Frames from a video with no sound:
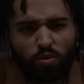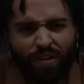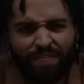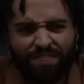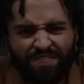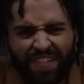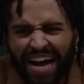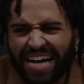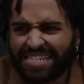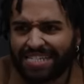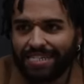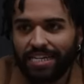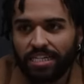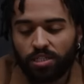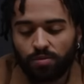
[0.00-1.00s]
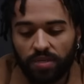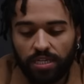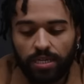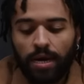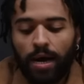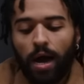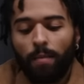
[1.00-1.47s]
what fascinates
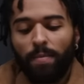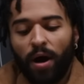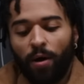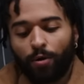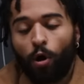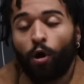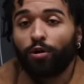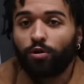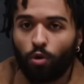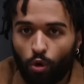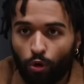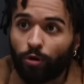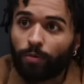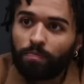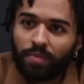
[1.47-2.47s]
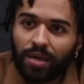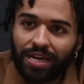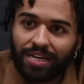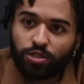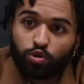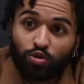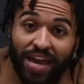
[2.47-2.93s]
me about art horror
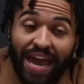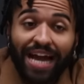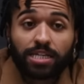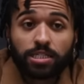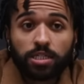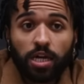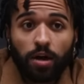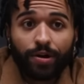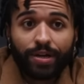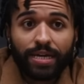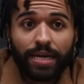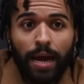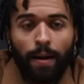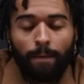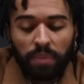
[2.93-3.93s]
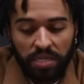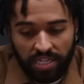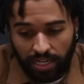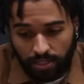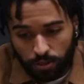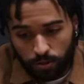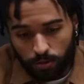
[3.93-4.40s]
its reactionary
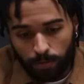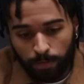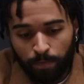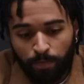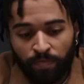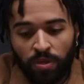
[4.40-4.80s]
potential.